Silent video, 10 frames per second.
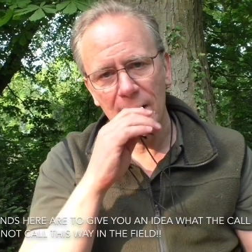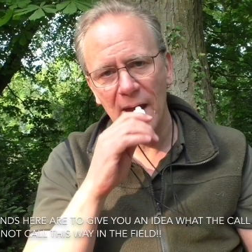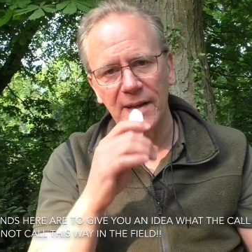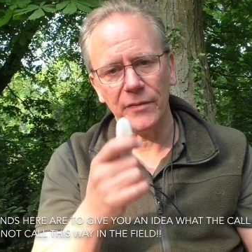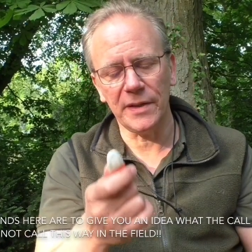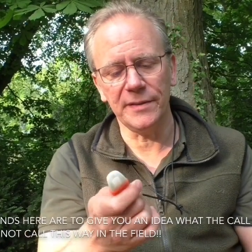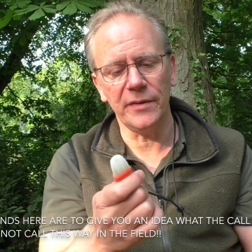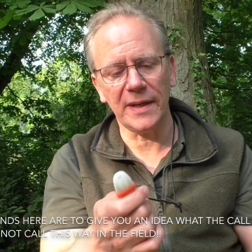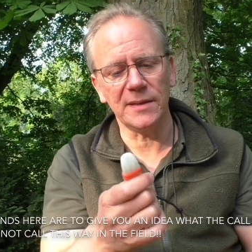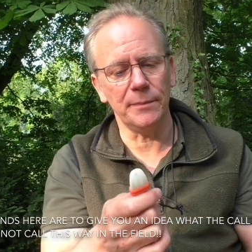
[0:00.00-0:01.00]
I can
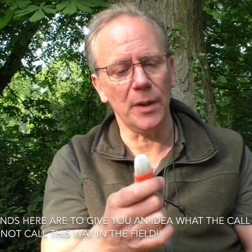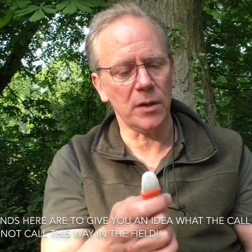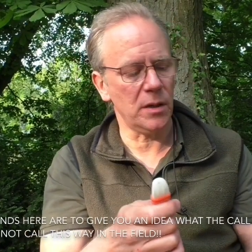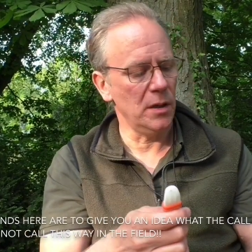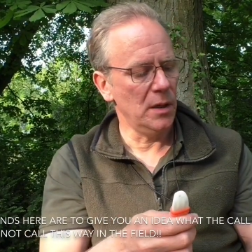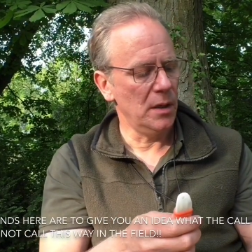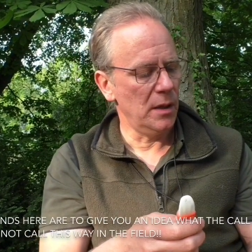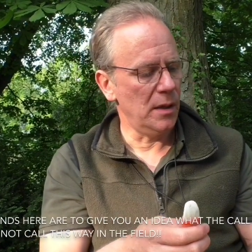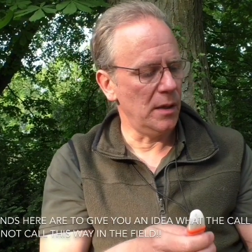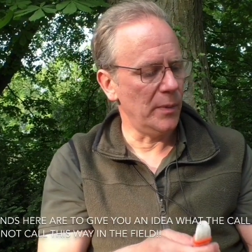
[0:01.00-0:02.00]
direct the buck
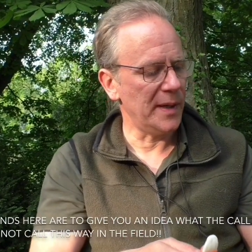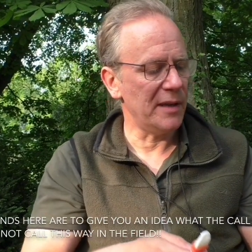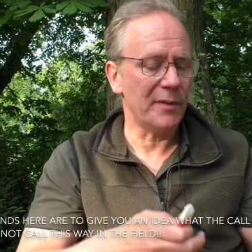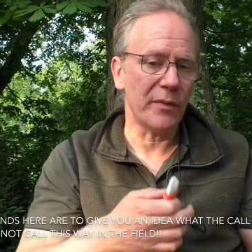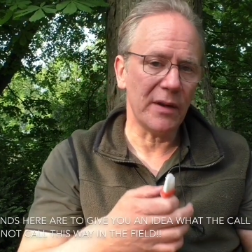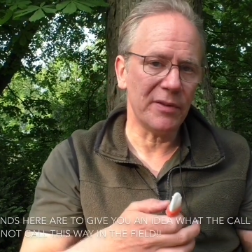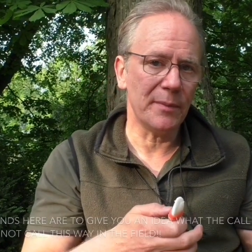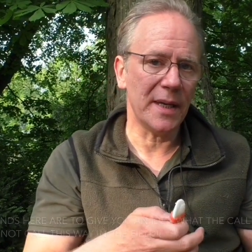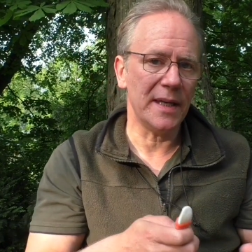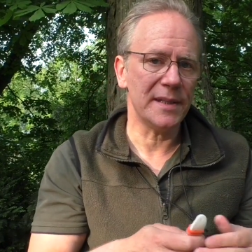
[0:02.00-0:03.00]
when I have my rifle in
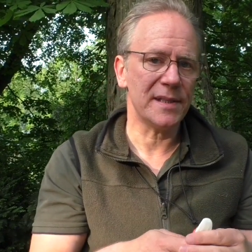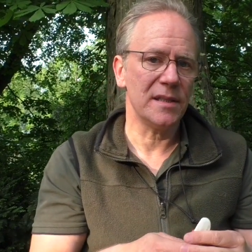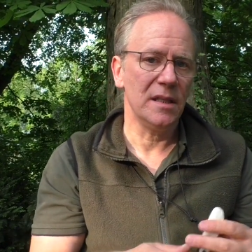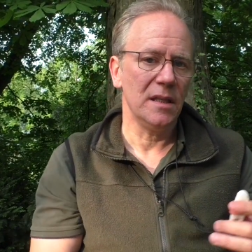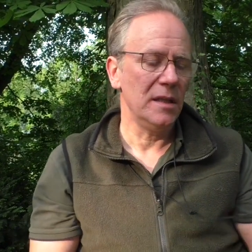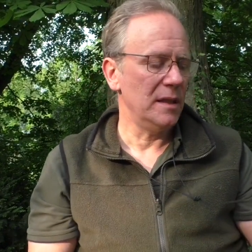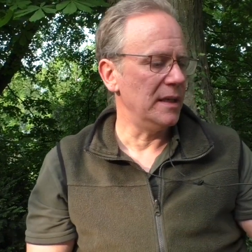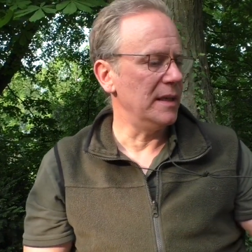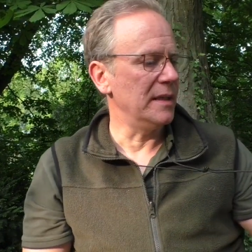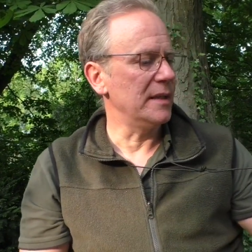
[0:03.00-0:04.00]
my hands,
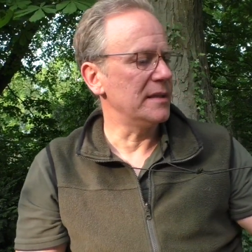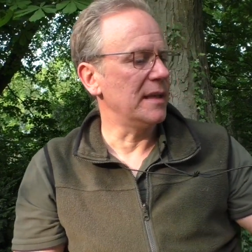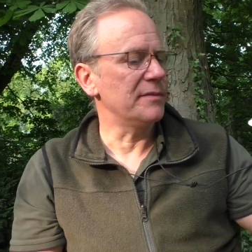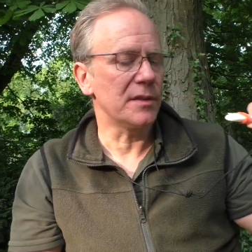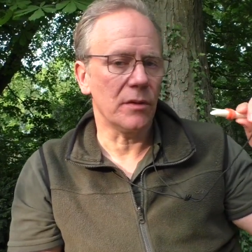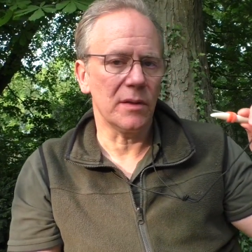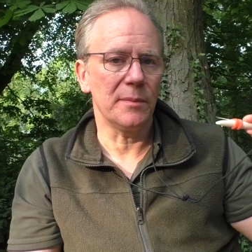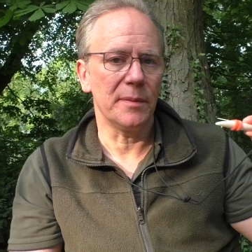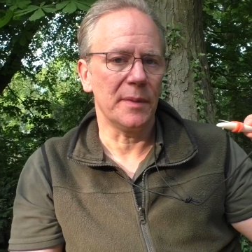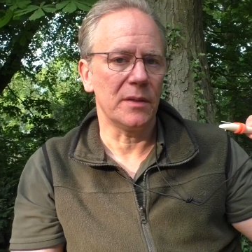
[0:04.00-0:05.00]
and I have the call
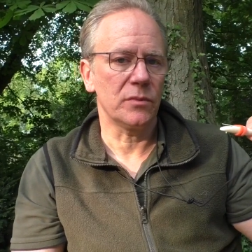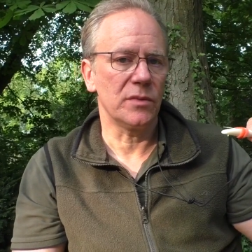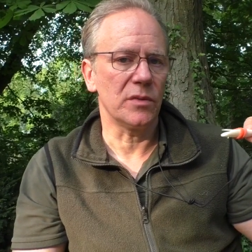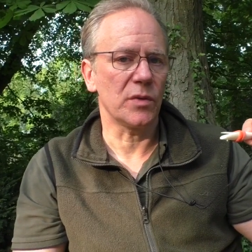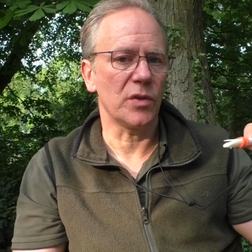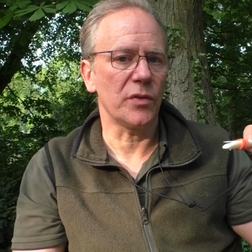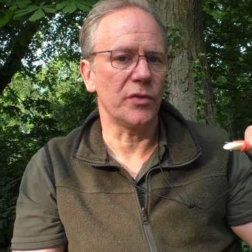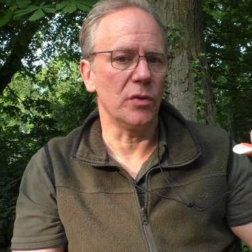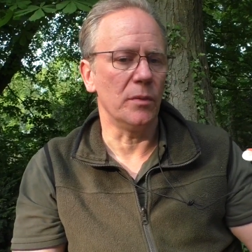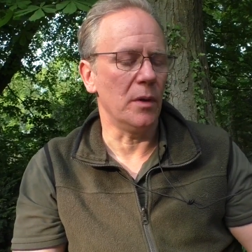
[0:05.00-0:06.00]
in my mouth. This was
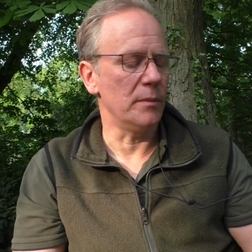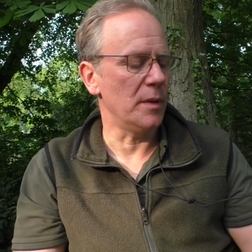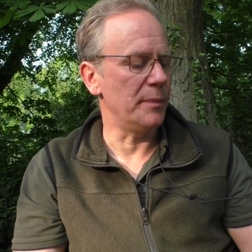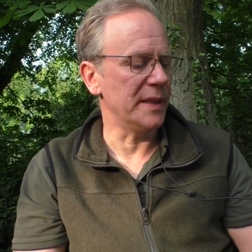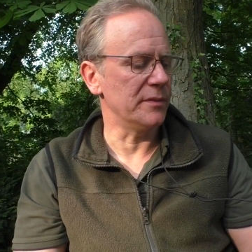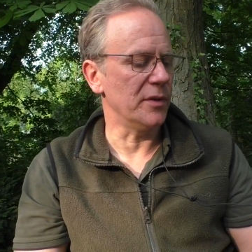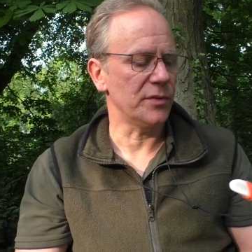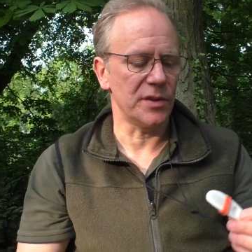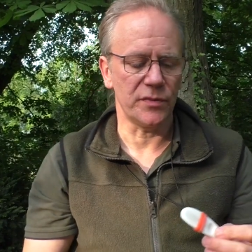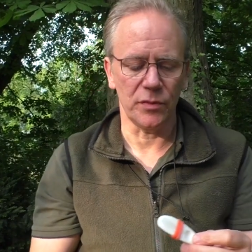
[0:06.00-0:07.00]
also a big
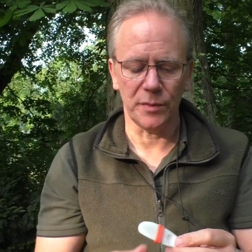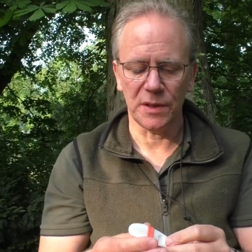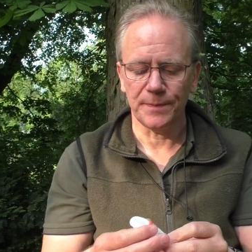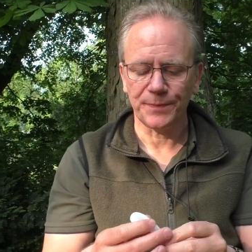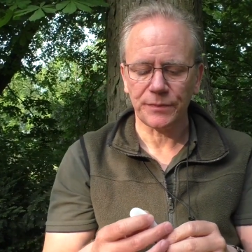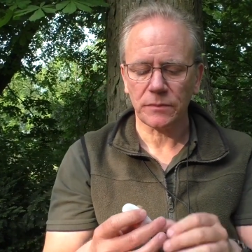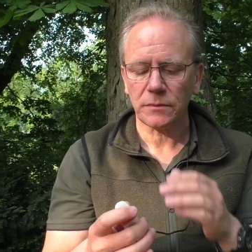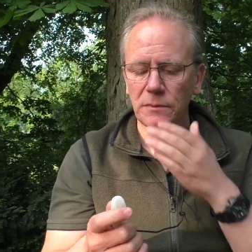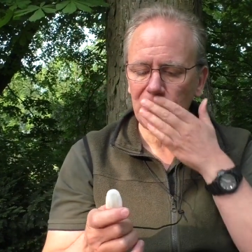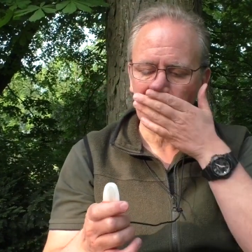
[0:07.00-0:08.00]
advantage for me.
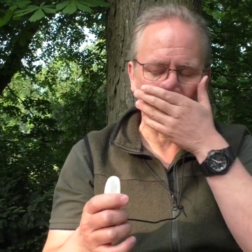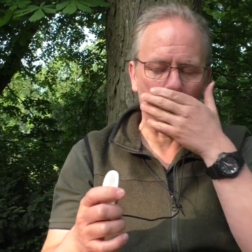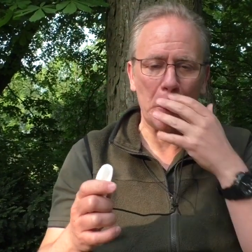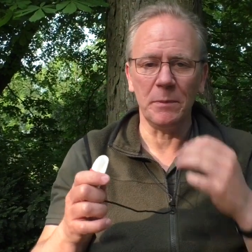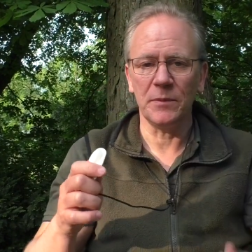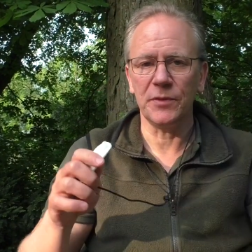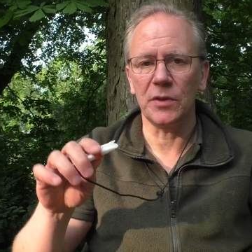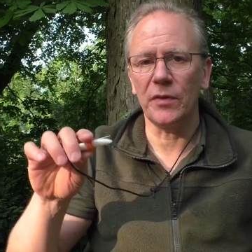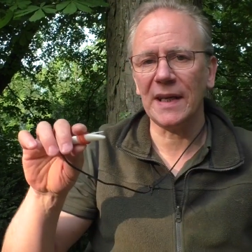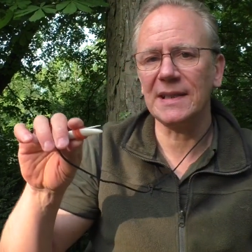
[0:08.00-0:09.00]
To
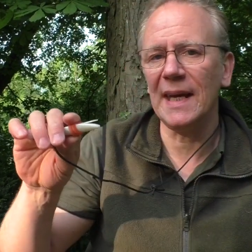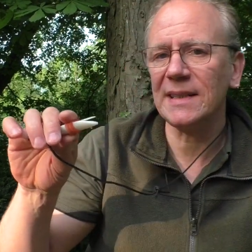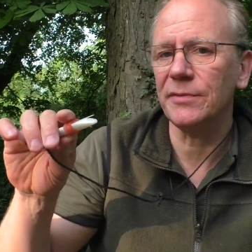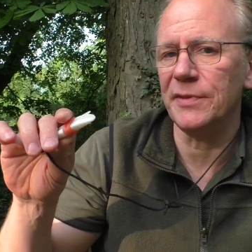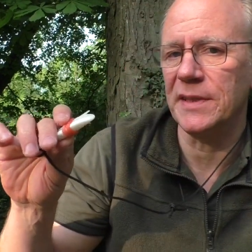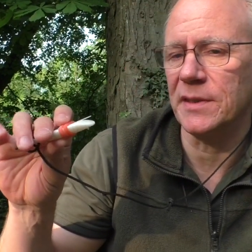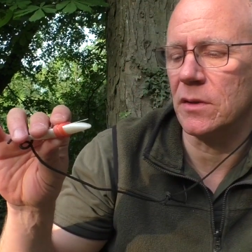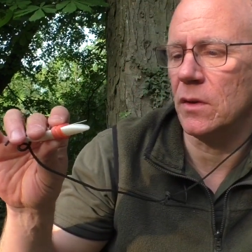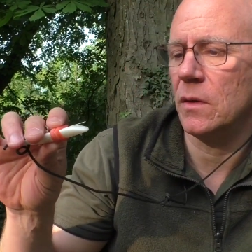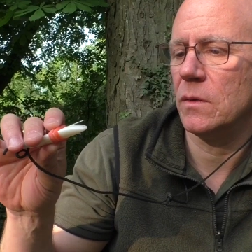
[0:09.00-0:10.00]
correctly activate the
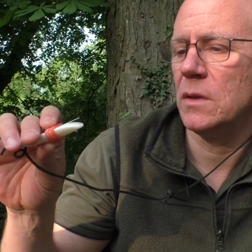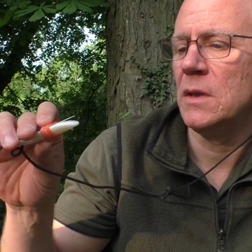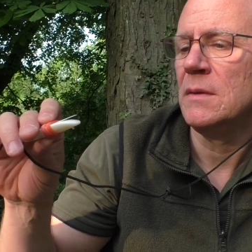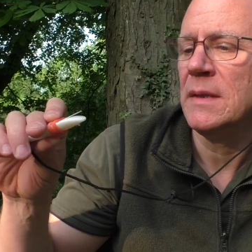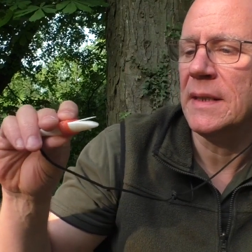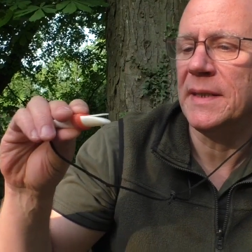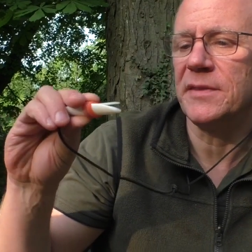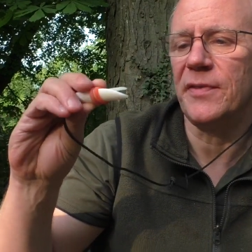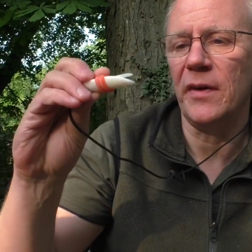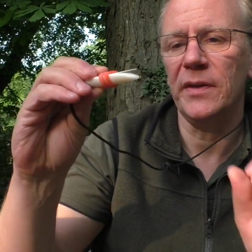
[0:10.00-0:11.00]
call, it
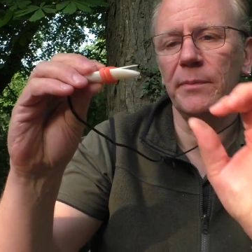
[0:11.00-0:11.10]
is very